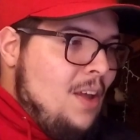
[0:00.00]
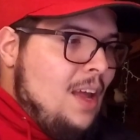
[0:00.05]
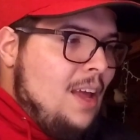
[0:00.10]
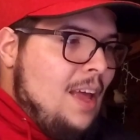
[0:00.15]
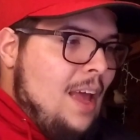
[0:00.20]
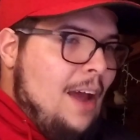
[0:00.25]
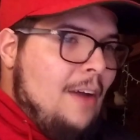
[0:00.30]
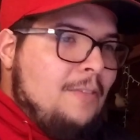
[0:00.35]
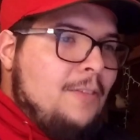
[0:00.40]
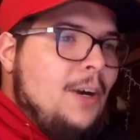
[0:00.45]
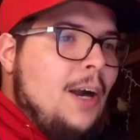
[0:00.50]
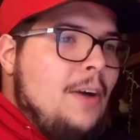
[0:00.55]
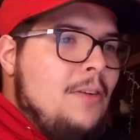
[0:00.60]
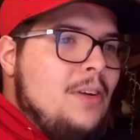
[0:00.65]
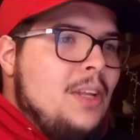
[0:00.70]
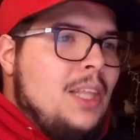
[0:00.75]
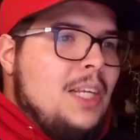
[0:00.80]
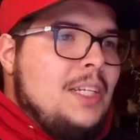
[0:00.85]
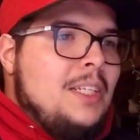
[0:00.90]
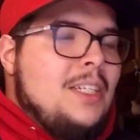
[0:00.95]
after
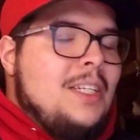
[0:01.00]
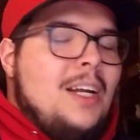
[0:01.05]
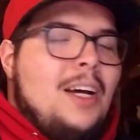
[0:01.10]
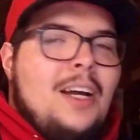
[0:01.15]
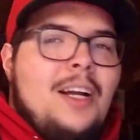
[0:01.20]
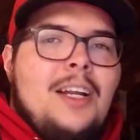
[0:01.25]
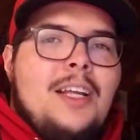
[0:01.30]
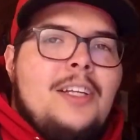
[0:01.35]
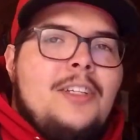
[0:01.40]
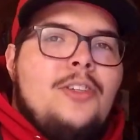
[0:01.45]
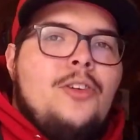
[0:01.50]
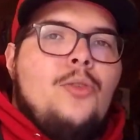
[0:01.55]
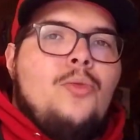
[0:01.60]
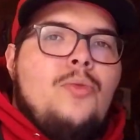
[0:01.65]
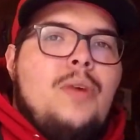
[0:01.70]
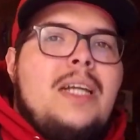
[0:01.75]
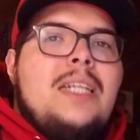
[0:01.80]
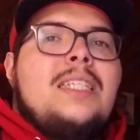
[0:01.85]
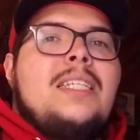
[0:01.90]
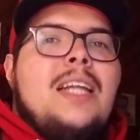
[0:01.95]
everything's done, it's a
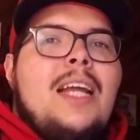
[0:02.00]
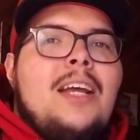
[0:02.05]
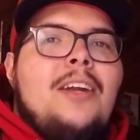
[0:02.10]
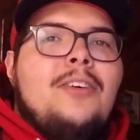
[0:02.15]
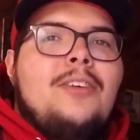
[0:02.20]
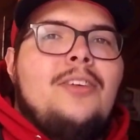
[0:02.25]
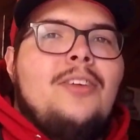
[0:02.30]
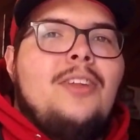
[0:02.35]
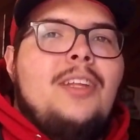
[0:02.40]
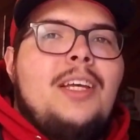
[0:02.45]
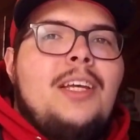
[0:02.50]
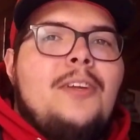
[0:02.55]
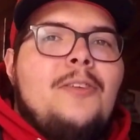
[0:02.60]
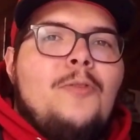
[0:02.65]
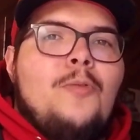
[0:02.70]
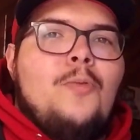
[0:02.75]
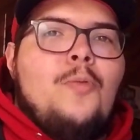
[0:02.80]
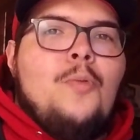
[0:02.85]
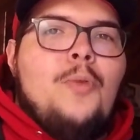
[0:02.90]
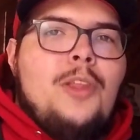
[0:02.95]
resonator delete
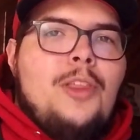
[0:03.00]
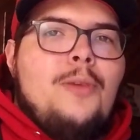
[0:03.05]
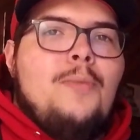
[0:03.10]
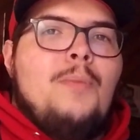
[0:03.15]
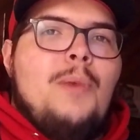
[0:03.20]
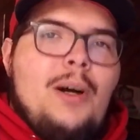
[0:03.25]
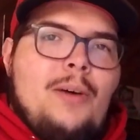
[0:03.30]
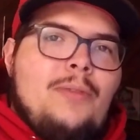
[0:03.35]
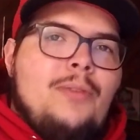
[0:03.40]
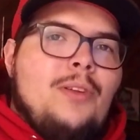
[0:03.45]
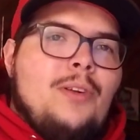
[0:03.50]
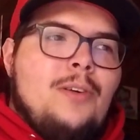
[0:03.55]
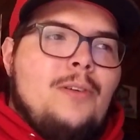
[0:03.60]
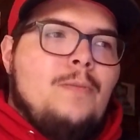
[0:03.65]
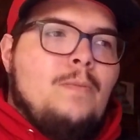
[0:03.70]
with a muffler.